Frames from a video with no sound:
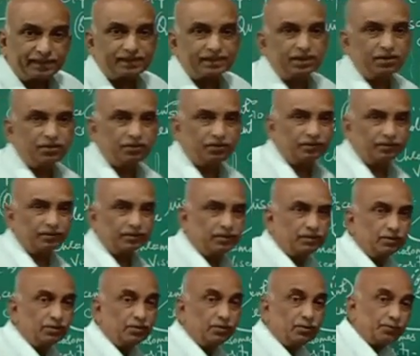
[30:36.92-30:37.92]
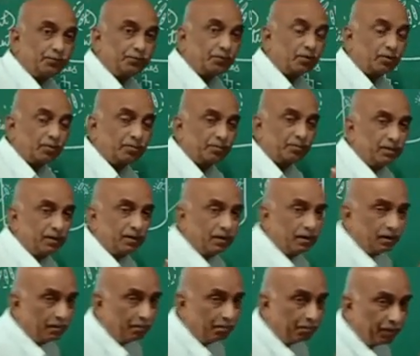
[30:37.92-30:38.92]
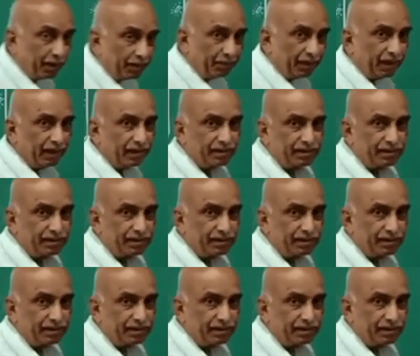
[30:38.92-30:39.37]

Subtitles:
down to form membranous